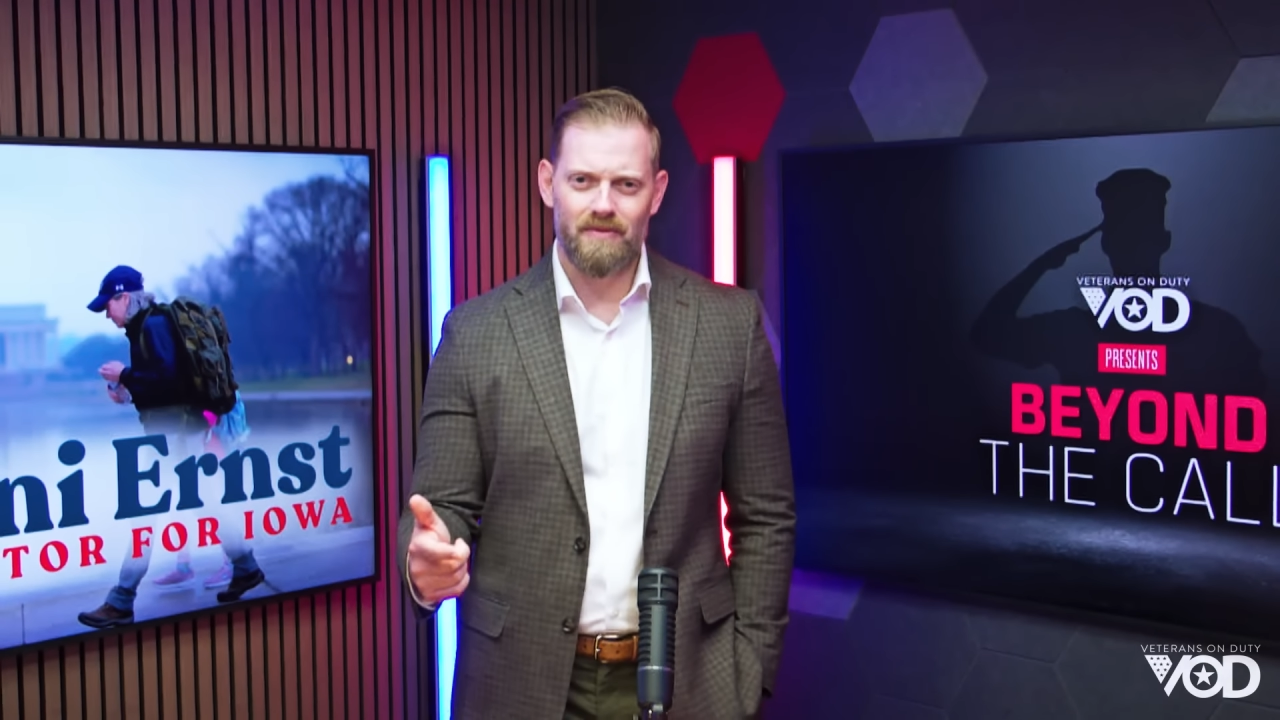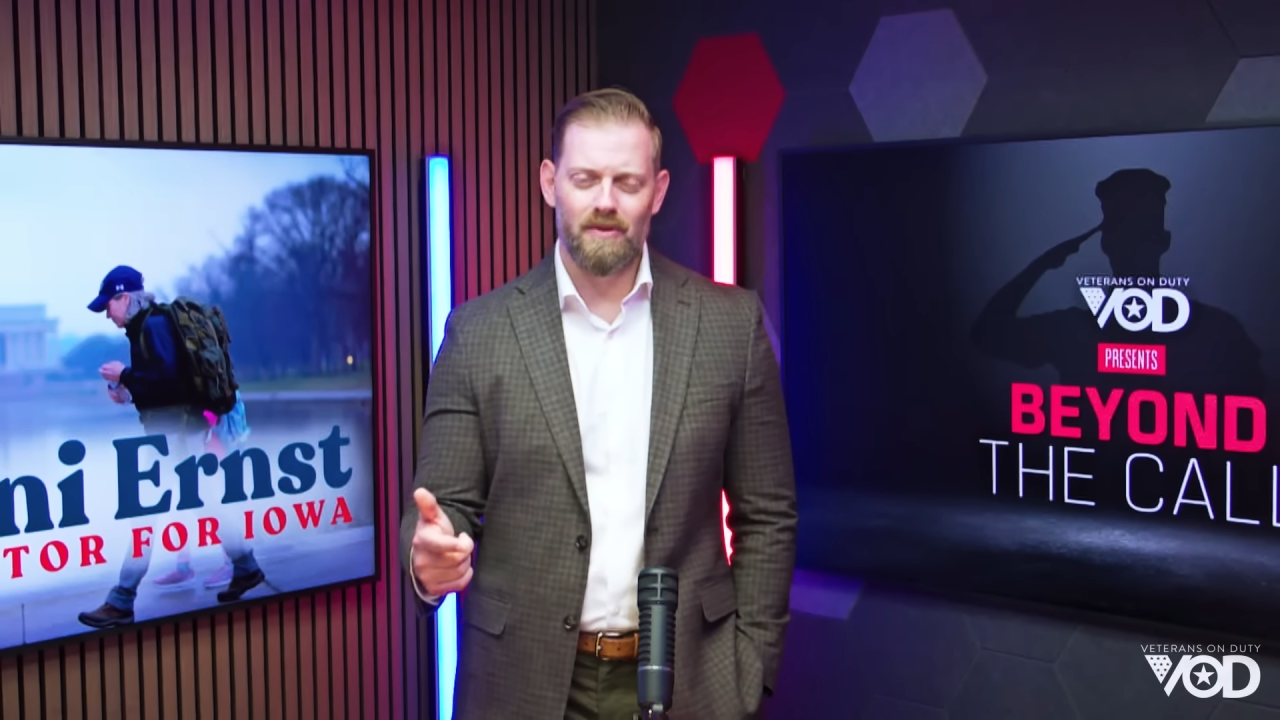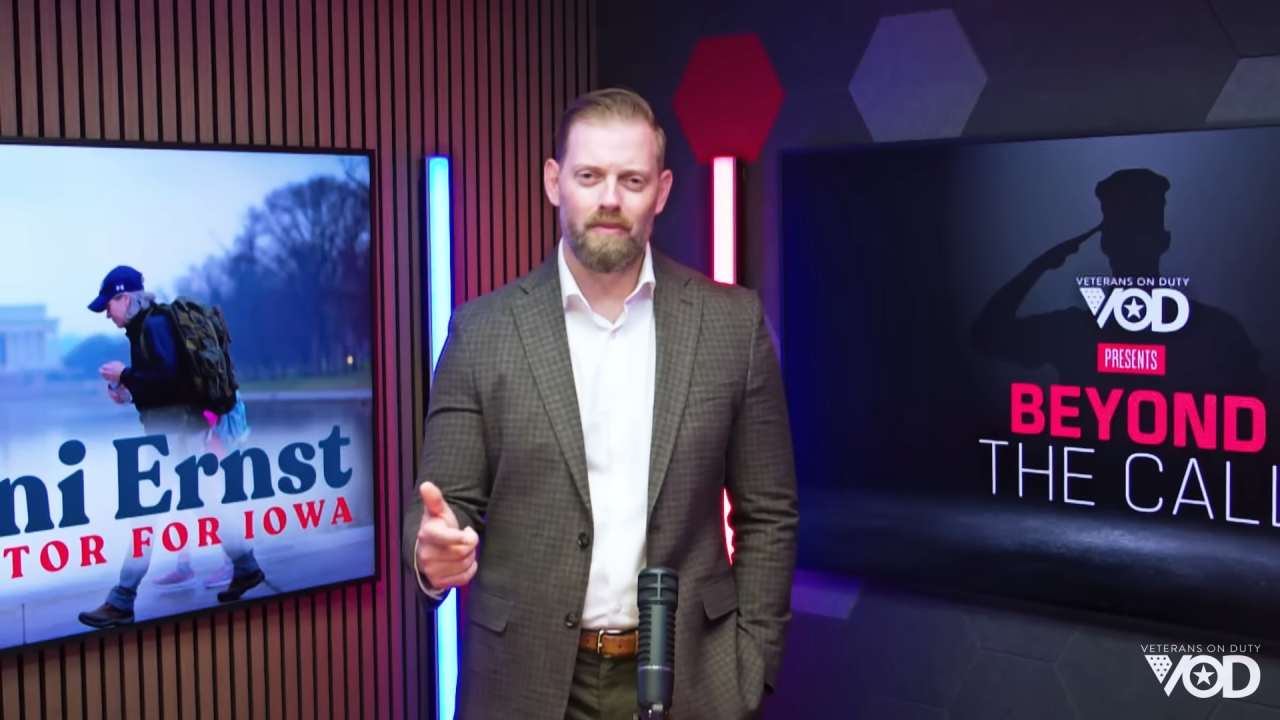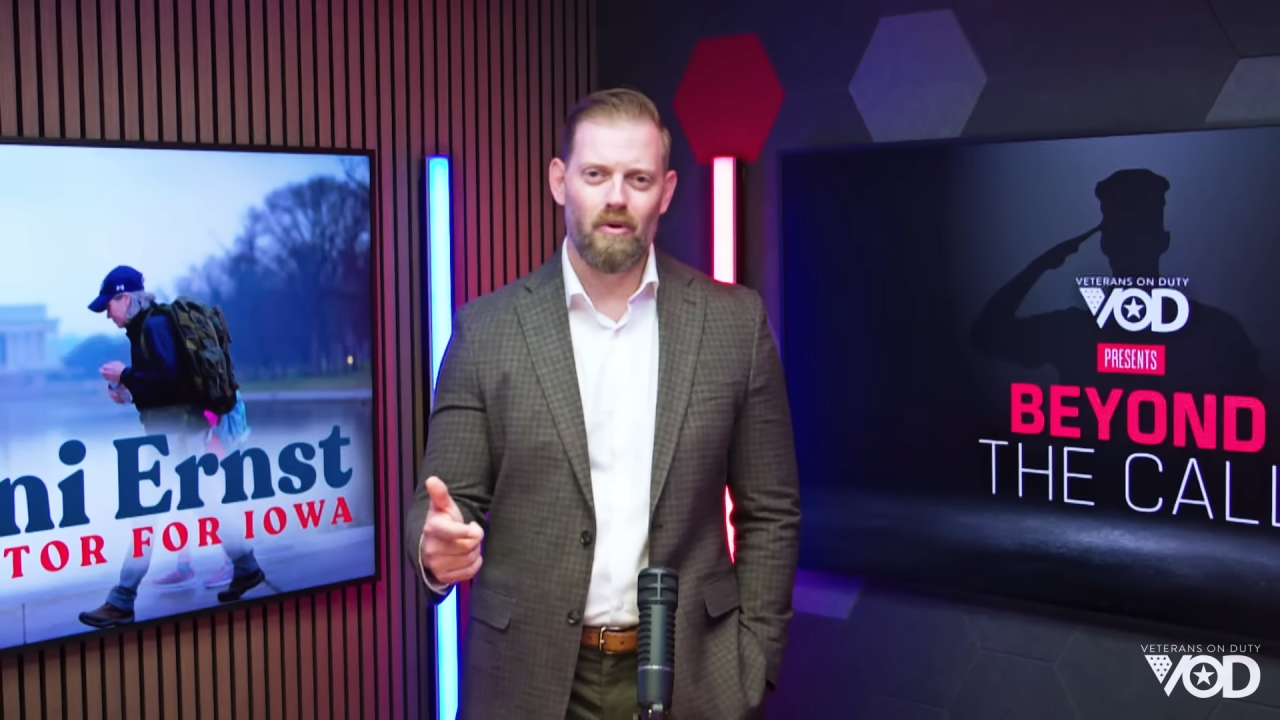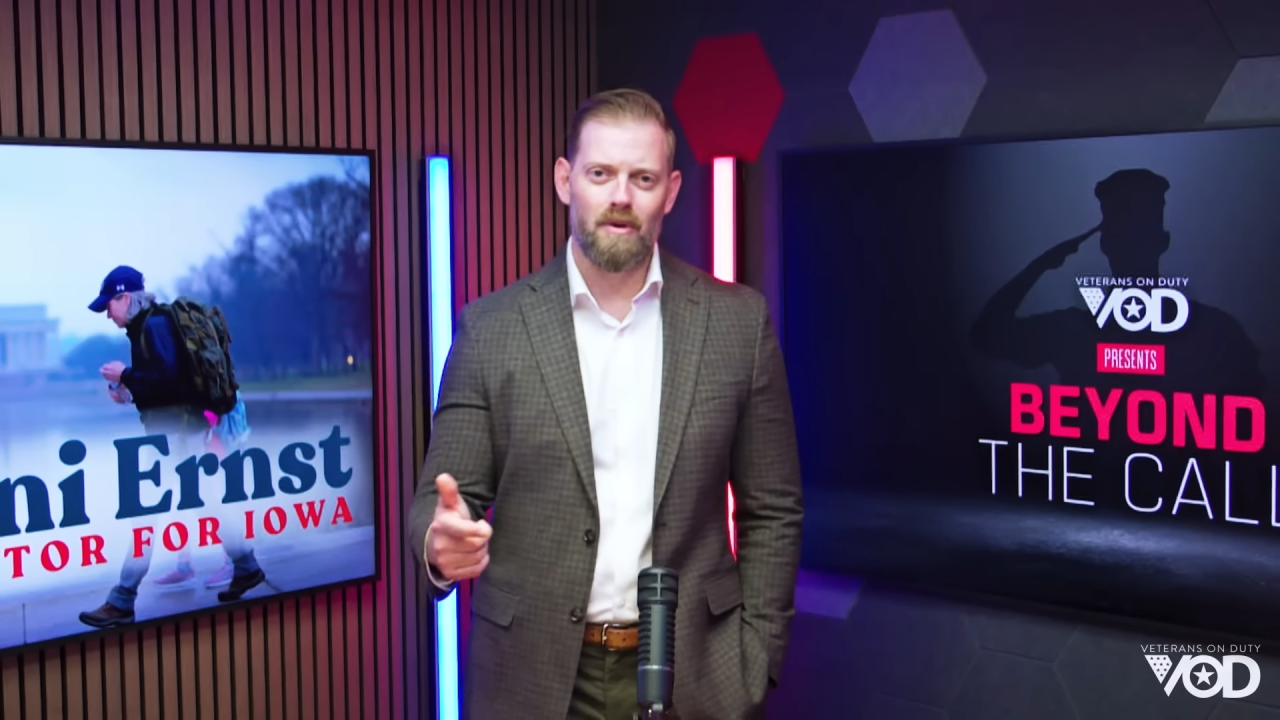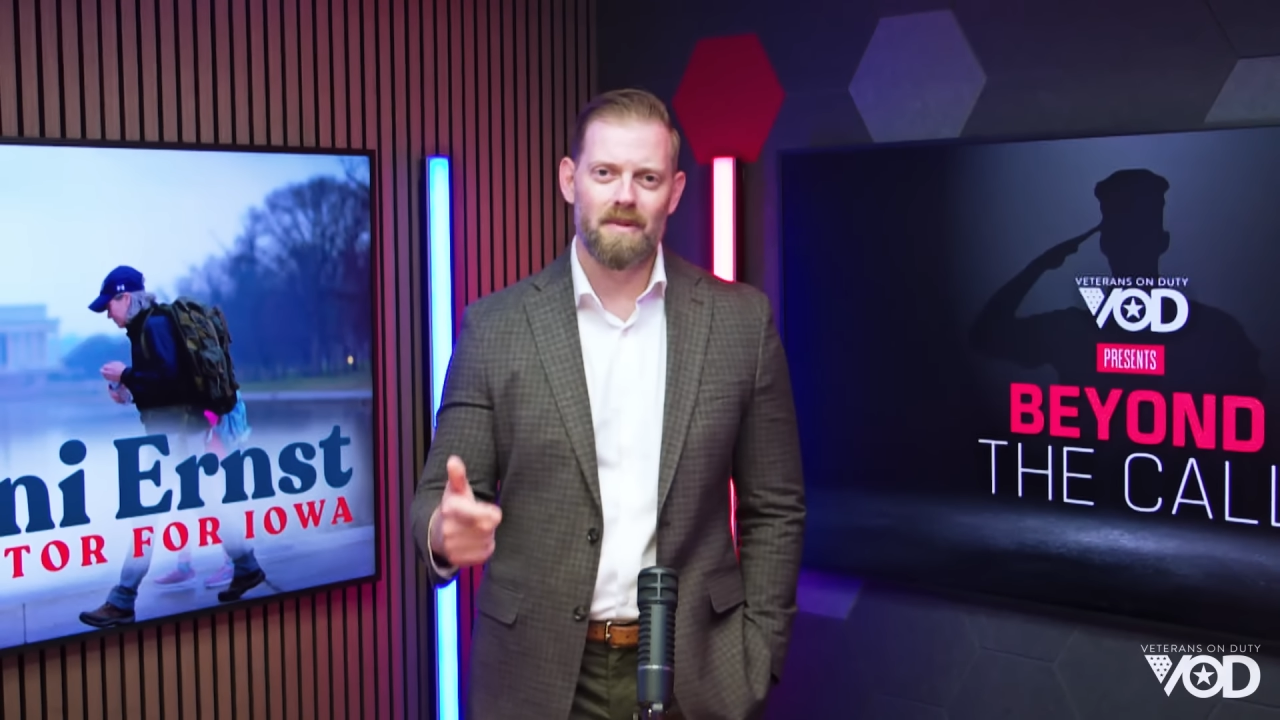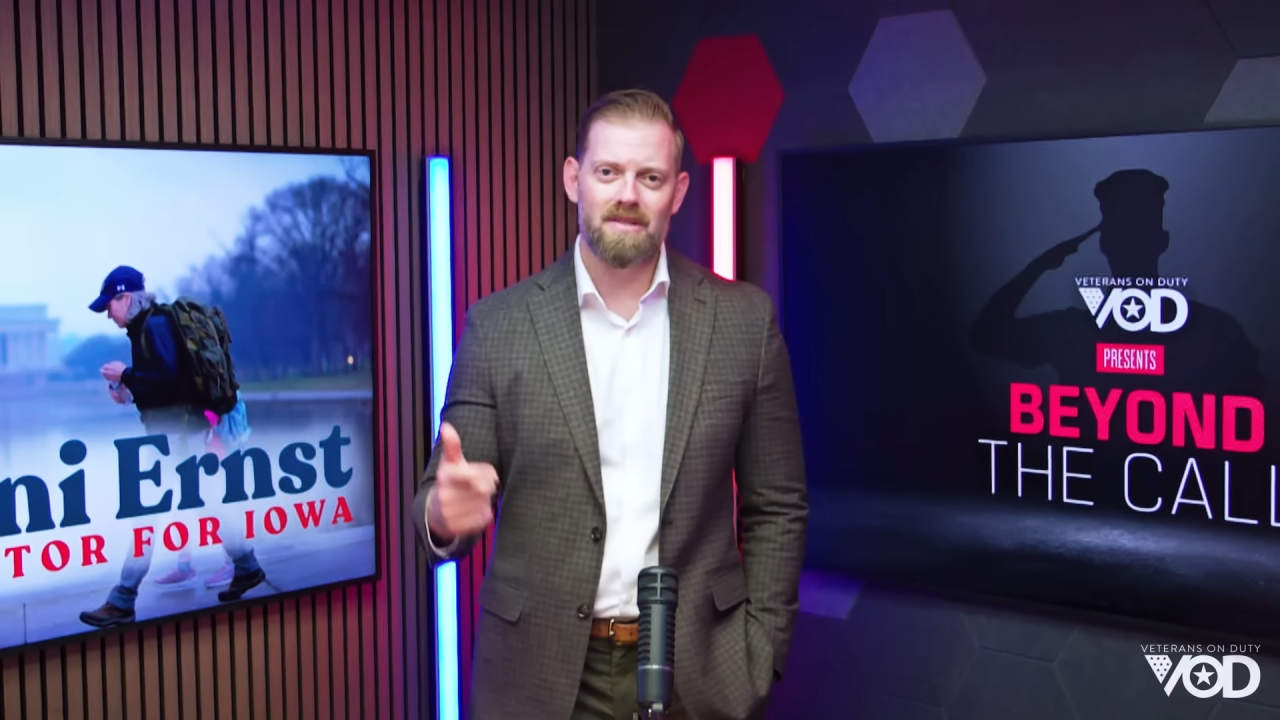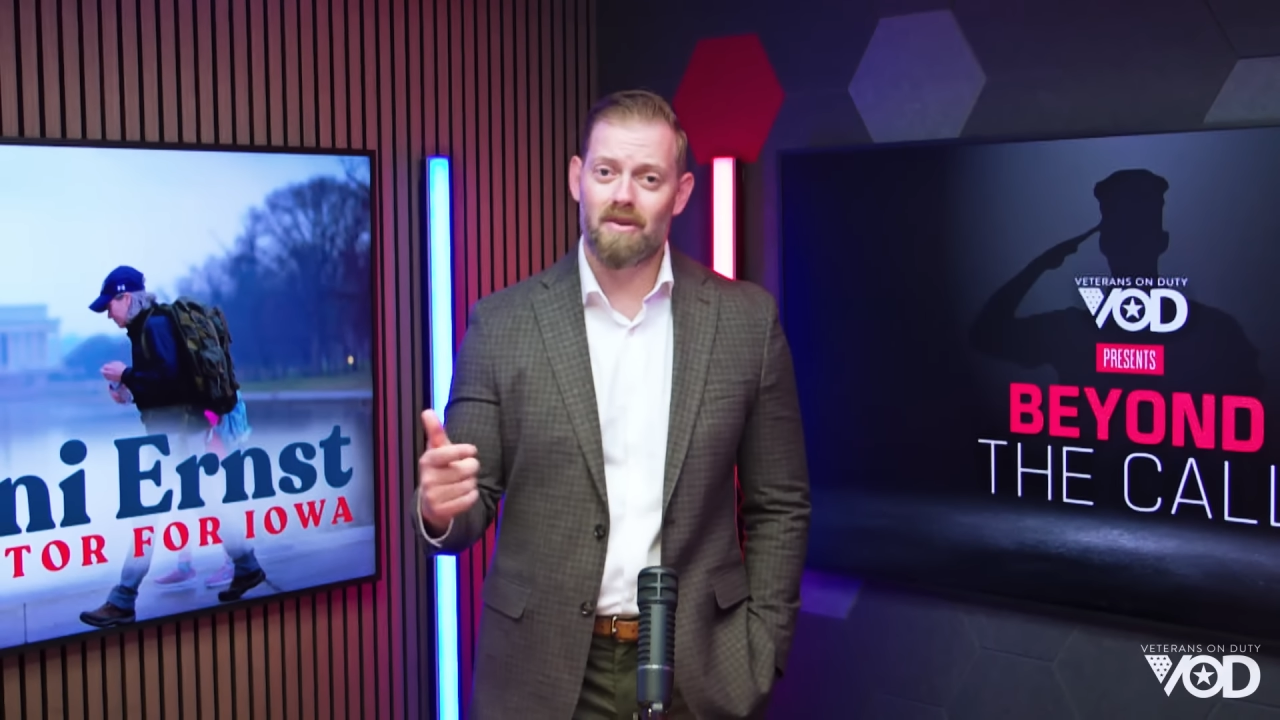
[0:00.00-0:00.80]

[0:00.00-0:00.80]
deployments,